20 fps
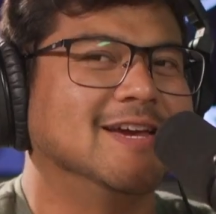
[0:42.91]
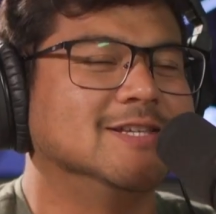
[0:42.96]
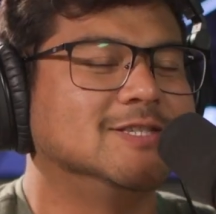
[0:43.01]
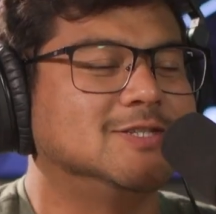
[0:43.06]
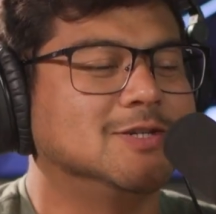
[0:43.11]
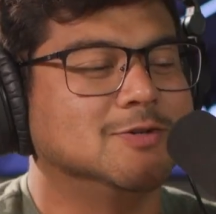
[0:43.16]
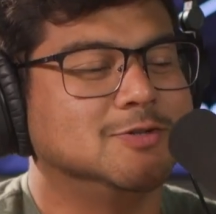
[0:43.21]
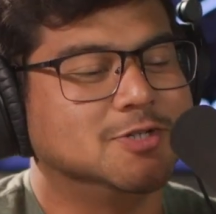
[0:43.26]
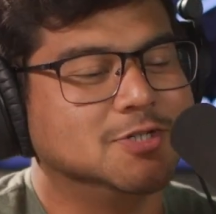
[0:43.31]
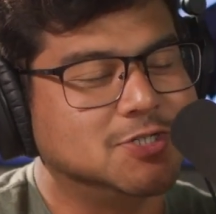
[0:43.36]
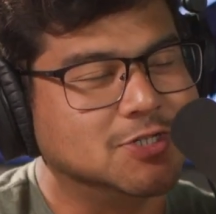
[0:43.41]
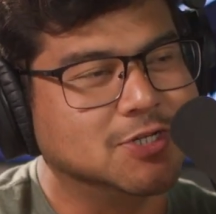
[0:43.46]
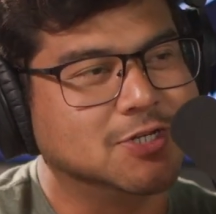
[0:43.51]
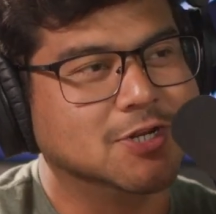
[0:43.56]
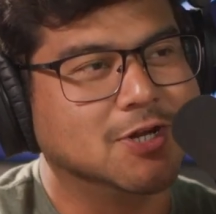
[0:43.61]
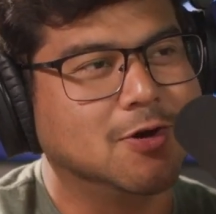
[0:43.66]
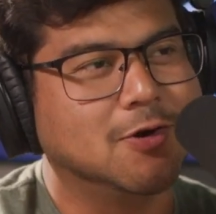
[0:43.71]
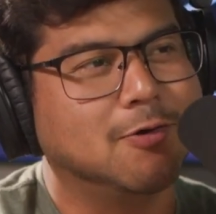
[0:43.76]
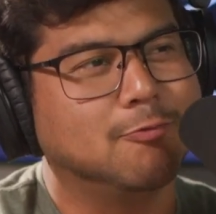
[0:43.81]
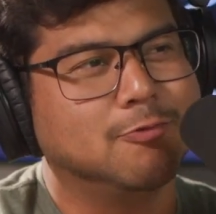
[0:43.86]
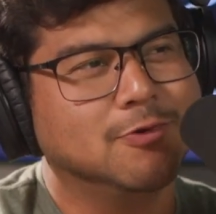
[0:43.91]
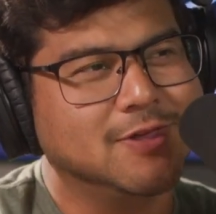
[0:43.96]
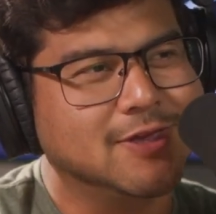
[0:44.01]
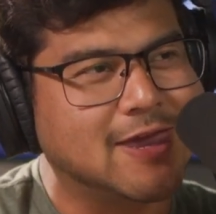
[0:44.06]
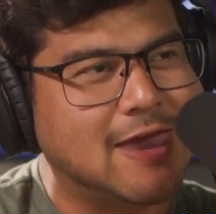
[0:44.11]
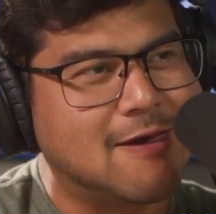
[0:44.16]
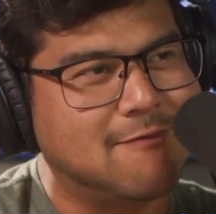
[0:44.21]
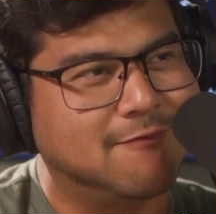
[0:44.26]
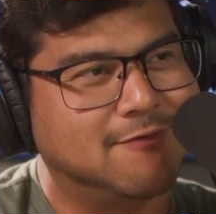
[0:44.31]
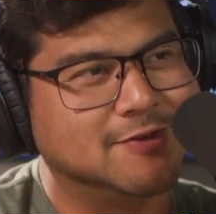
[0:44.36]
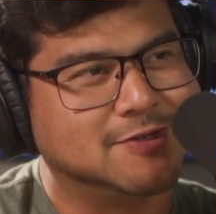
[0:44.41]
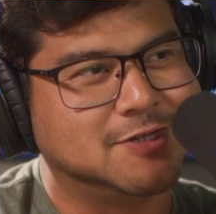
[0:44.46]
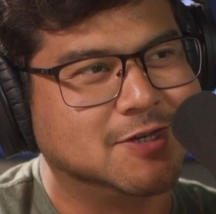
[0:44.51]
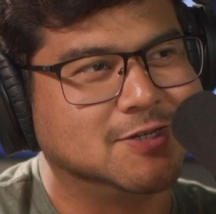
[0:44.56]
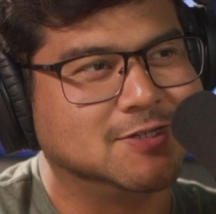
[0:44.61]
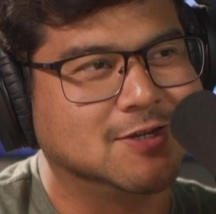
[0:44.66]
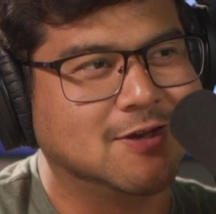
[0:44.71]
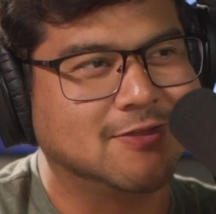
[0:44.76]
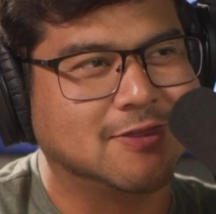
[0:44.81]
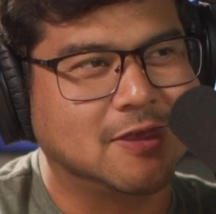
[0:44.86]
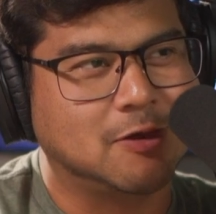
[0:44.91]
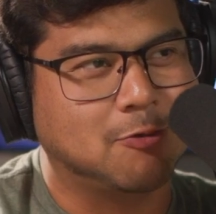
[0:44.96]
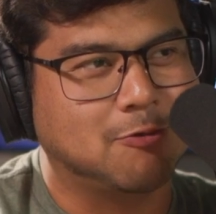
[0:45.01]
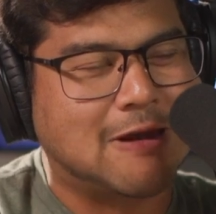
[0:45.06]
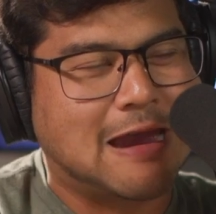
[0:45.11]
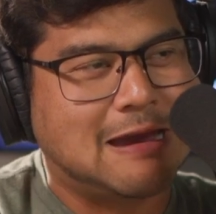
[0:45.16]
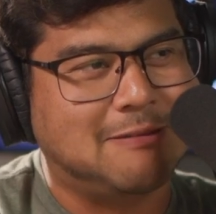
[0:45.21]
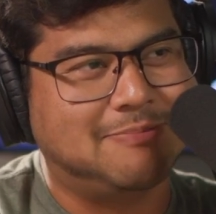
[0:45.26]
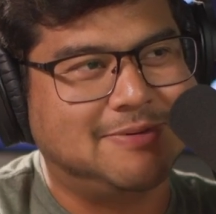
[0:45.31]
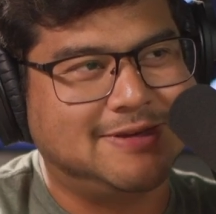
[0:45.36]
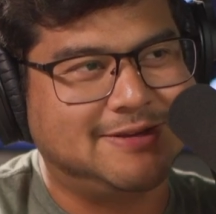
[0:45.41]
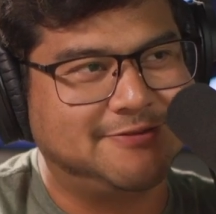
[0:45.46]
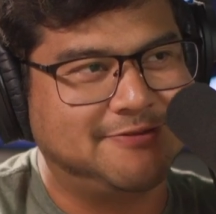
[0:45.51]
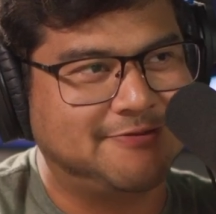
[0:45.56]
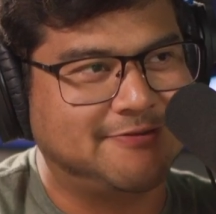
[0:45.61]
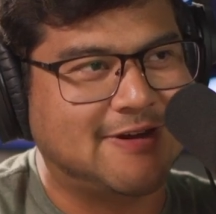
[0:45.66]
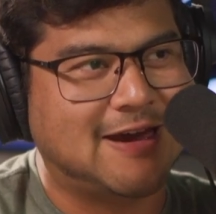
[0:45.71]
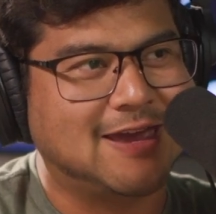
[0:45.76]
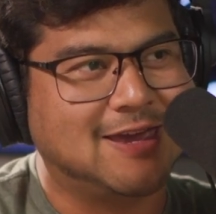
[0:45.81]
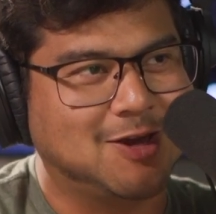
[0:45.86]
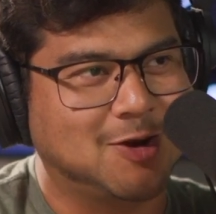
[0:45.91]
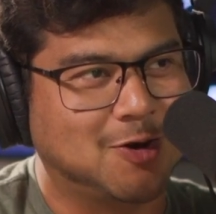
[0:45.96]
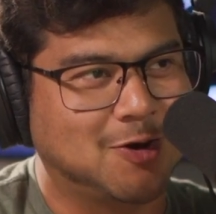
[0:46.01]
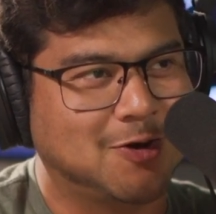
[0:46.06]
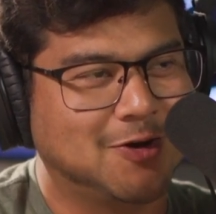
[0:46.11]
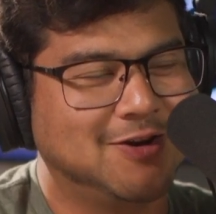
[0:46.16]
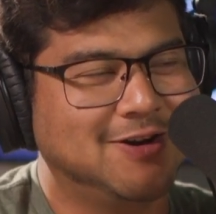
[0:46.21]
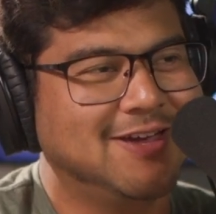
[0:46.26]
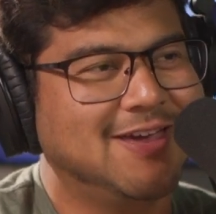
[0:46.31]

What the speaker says: And so just so you know, really emphasis on the rapid fire